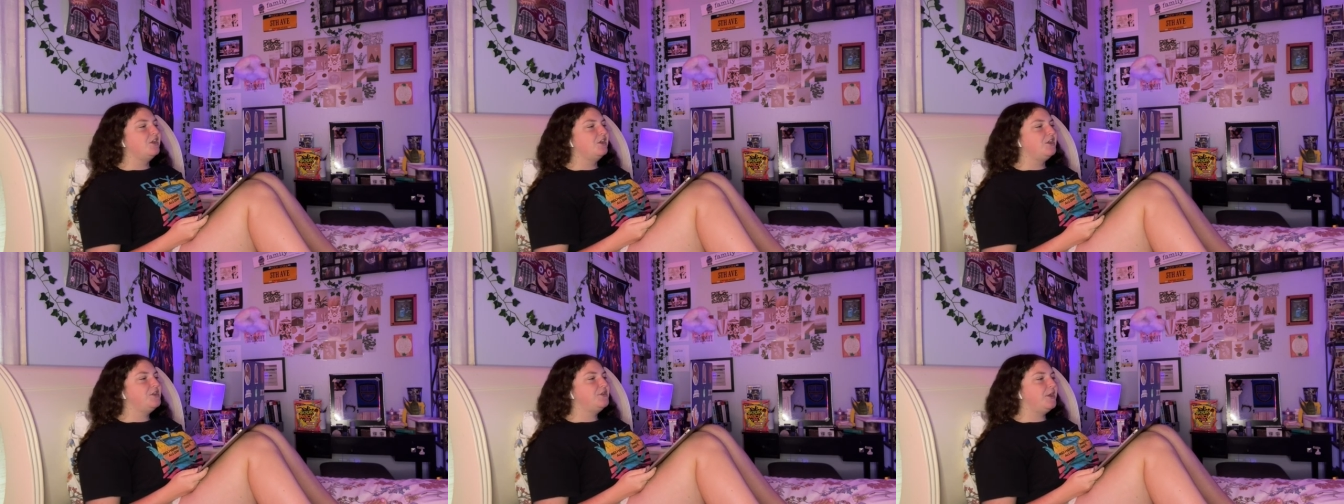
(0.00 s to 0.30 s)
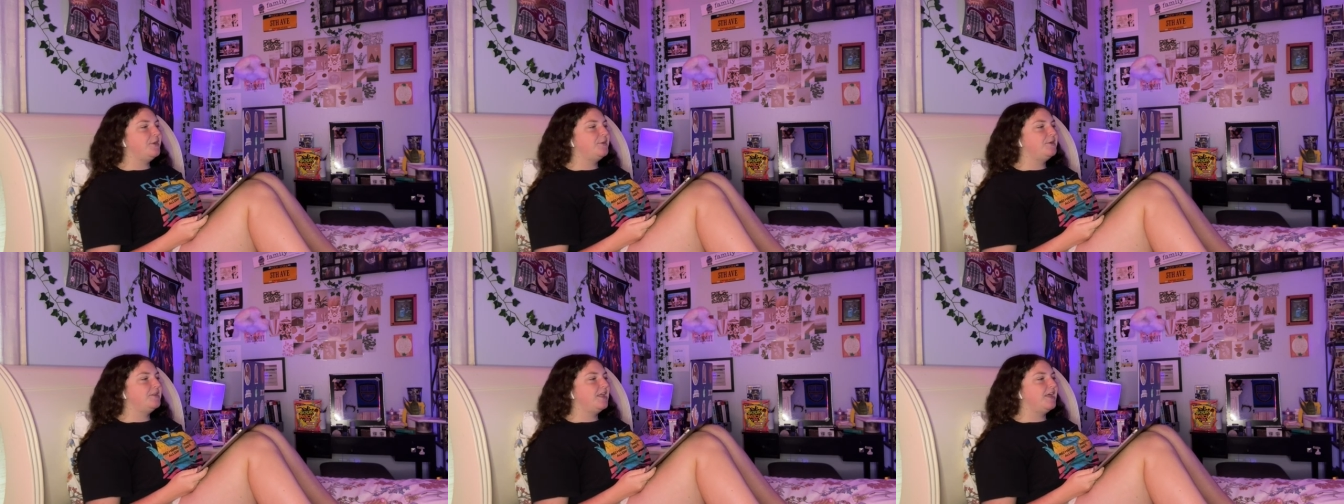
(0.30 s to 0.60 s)
you
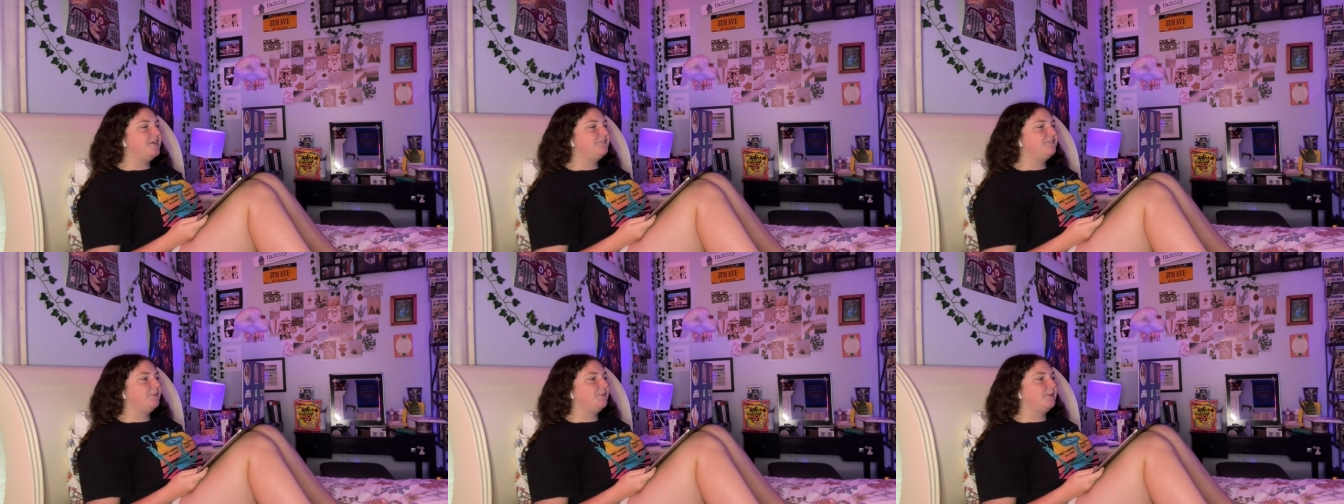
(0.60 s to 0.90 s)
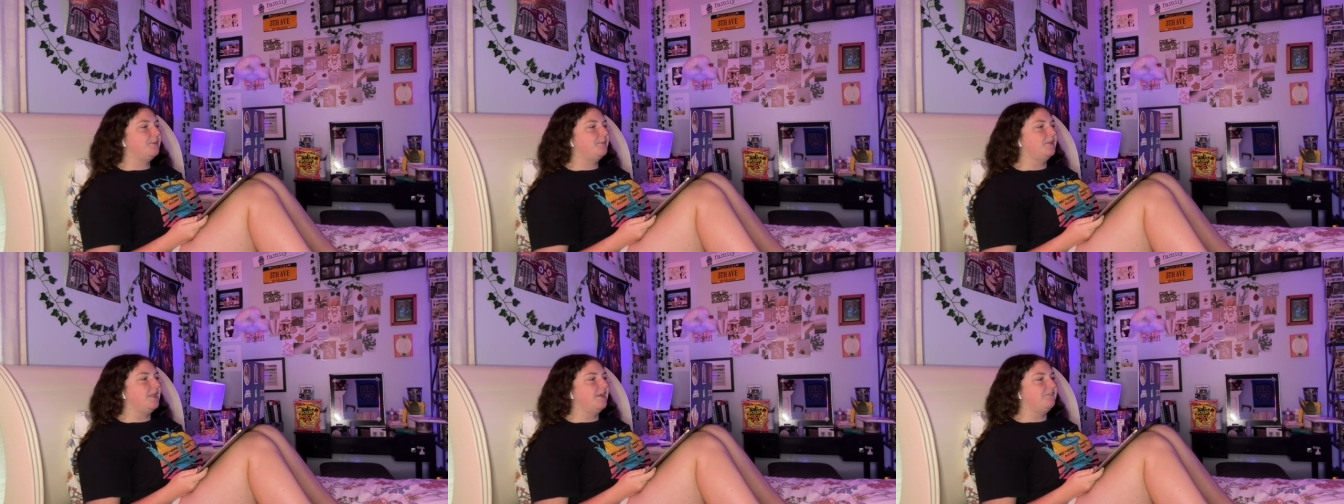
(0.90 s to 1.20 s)
know and love from
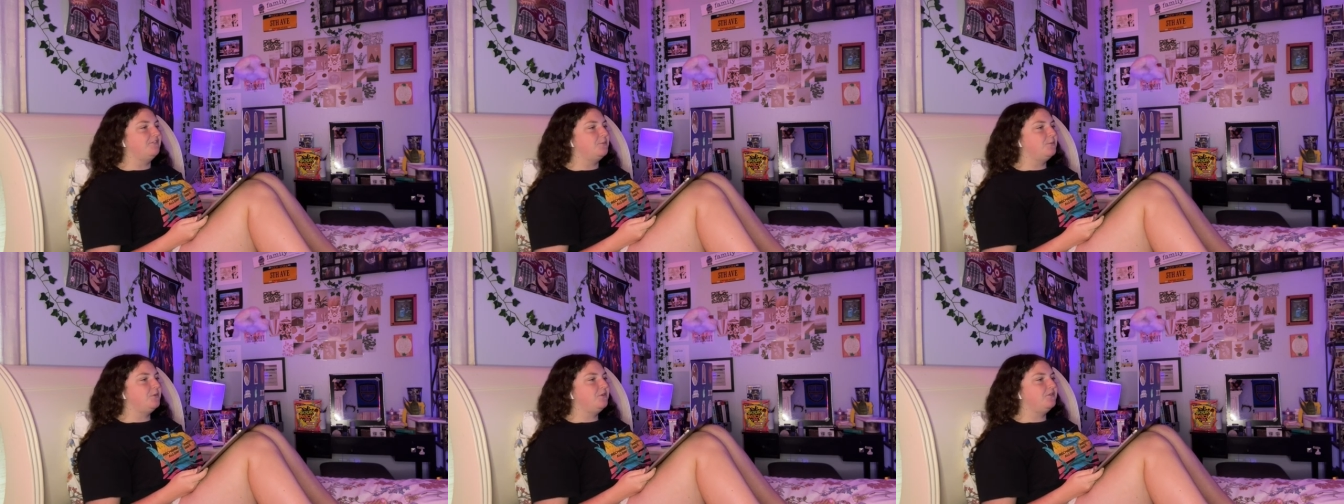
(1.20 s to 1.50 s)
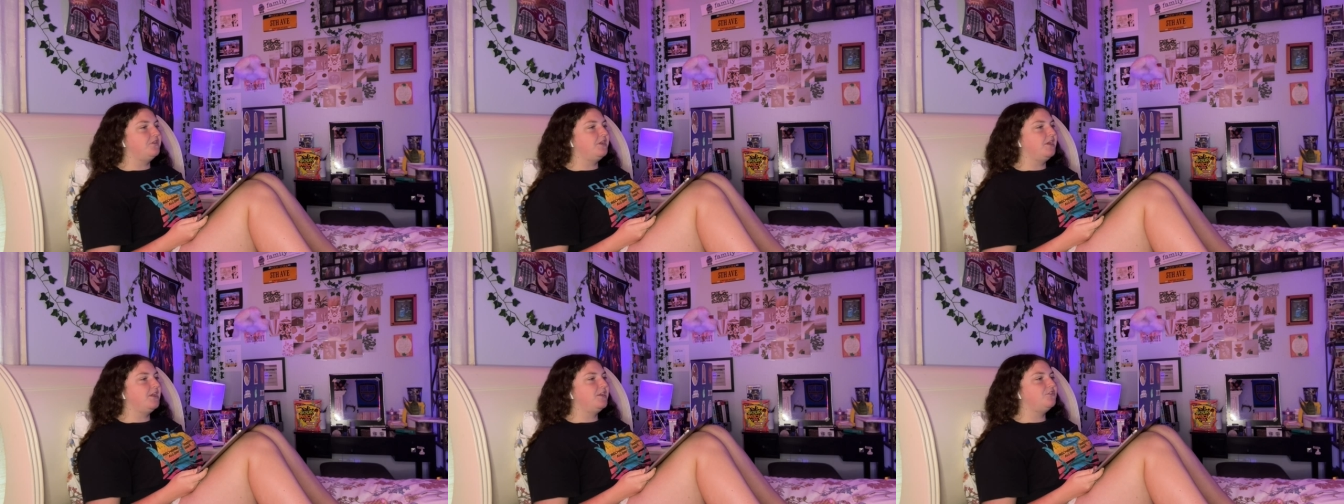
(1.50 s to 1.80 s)
the beloved
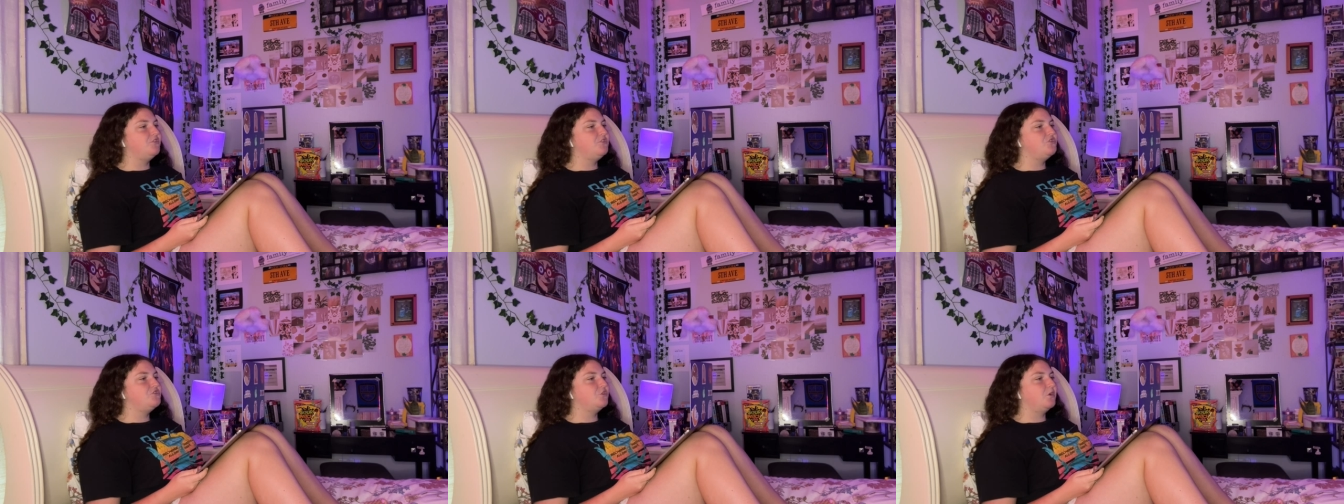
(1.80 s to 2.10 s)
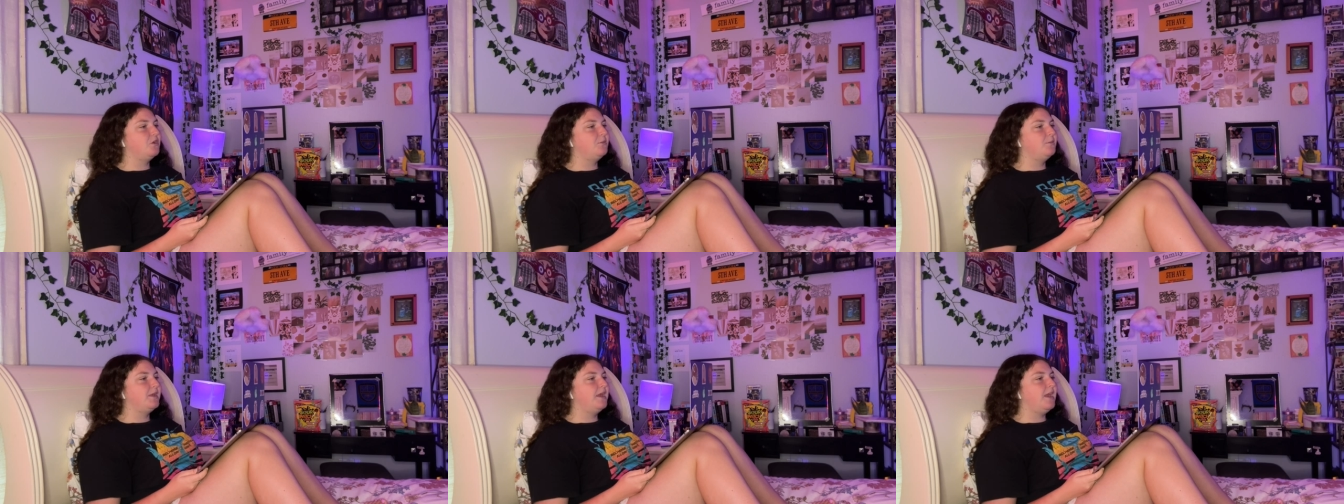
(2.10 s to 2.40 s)
movie as you
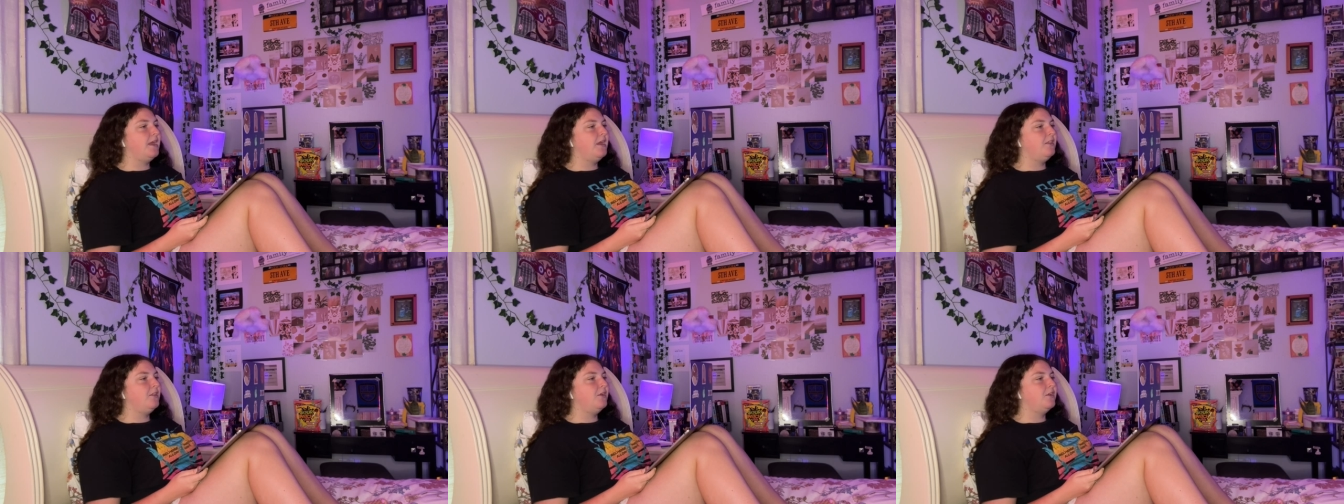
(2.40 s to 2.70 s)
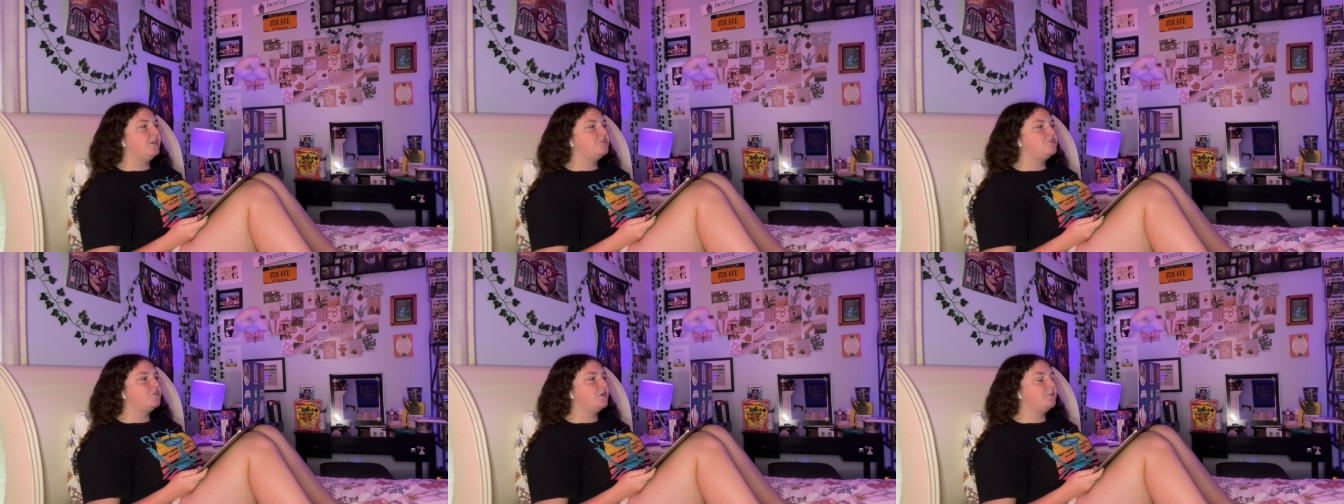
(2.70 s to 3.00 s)
join Miguel on
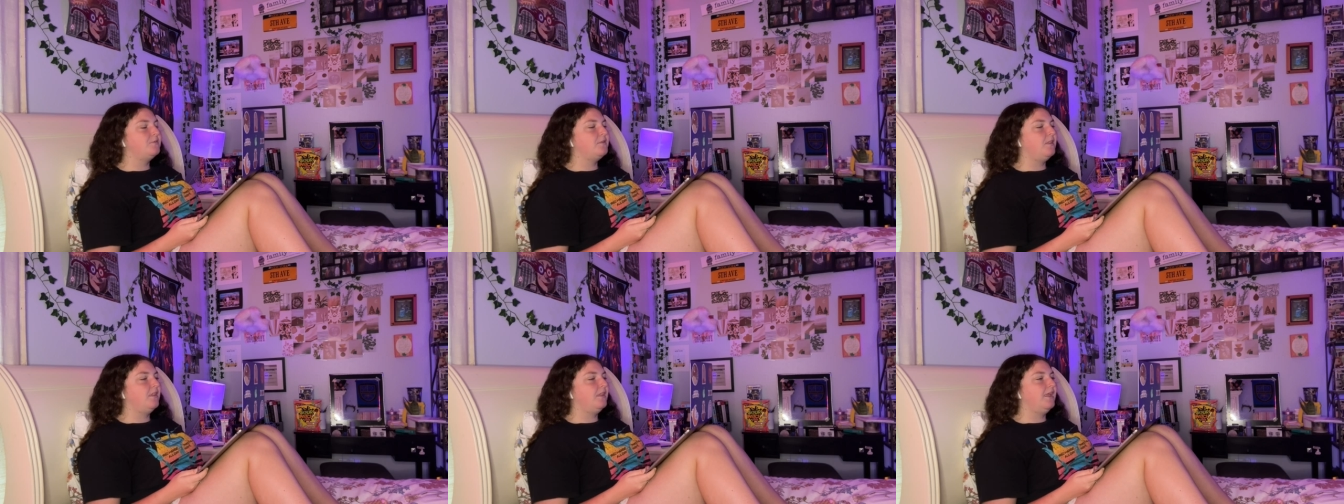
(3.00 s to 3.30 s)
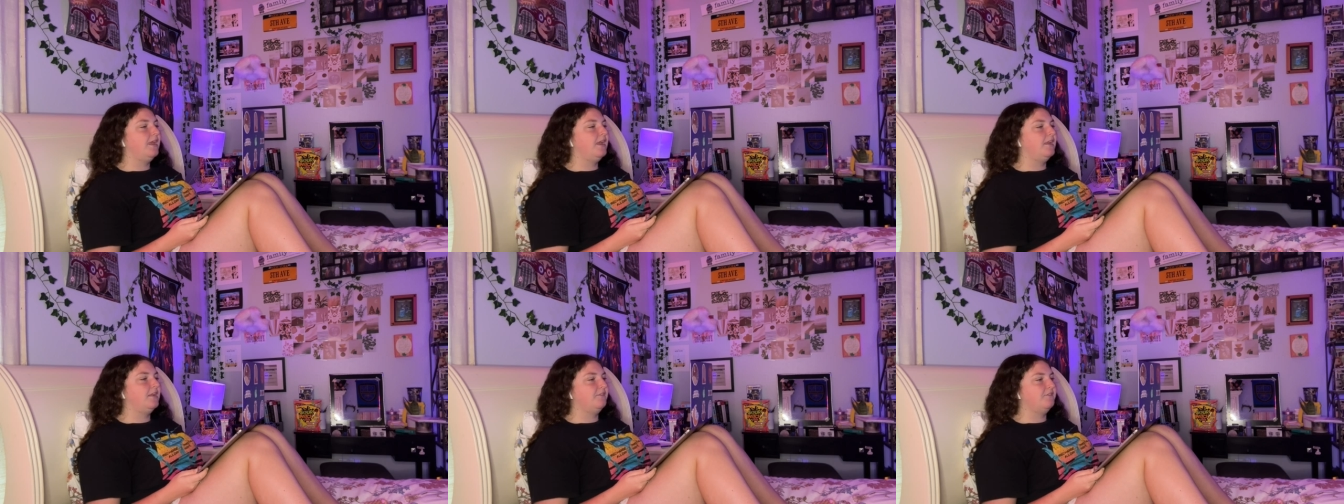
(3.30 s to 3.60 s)
a trip to the
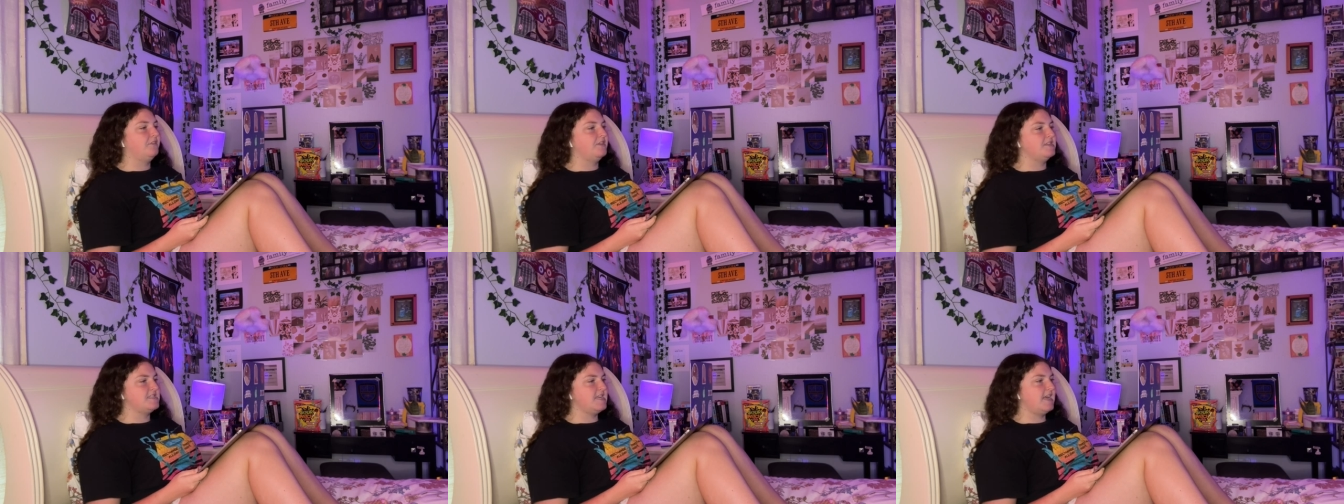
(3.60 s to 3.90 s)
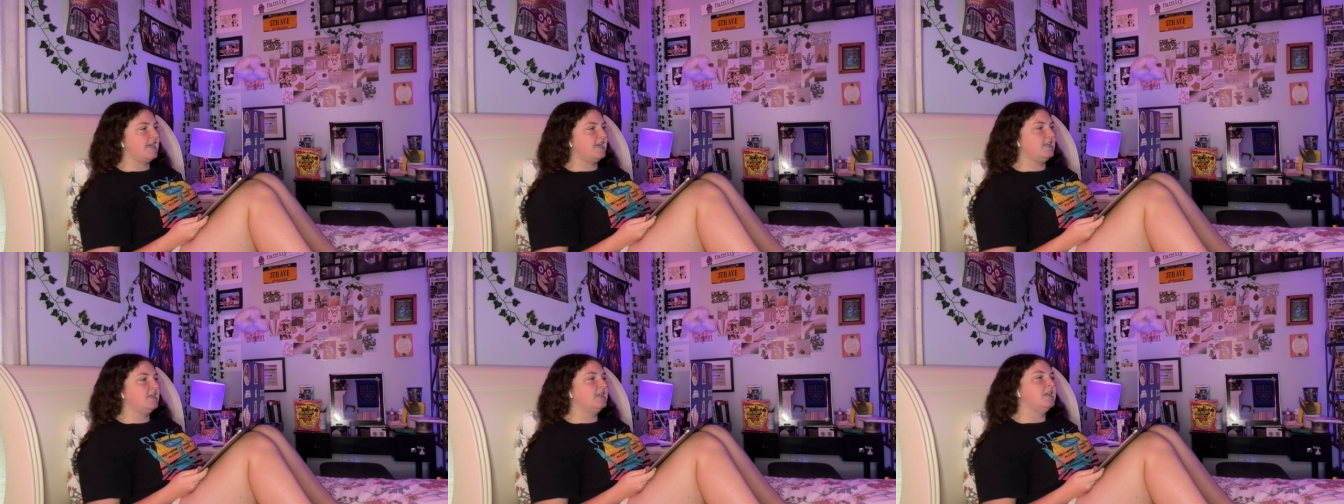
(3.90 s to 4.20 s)
land of the
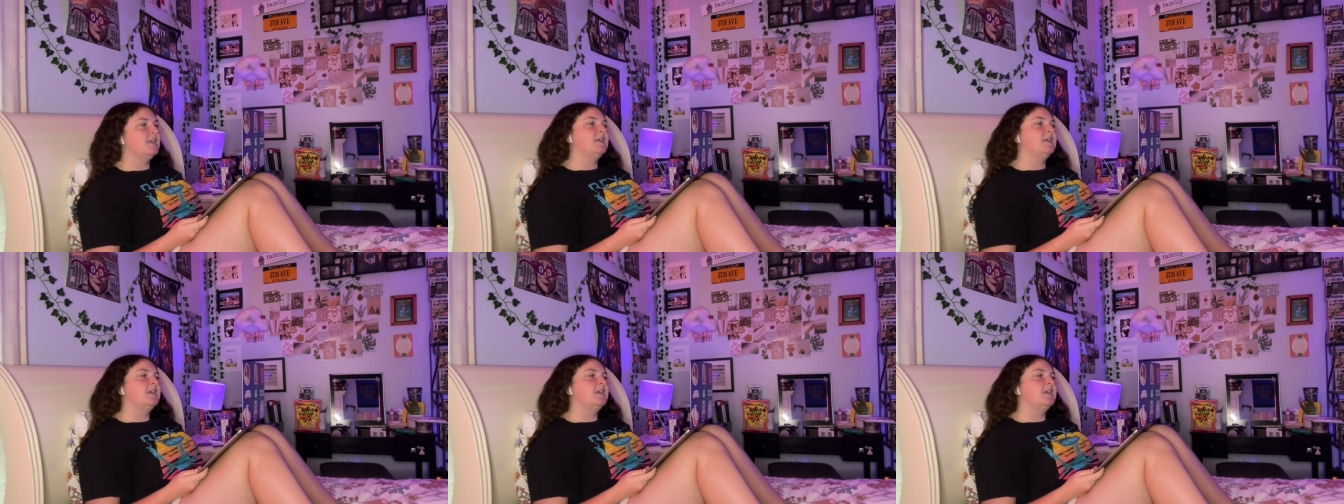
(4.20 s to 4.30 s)
dead.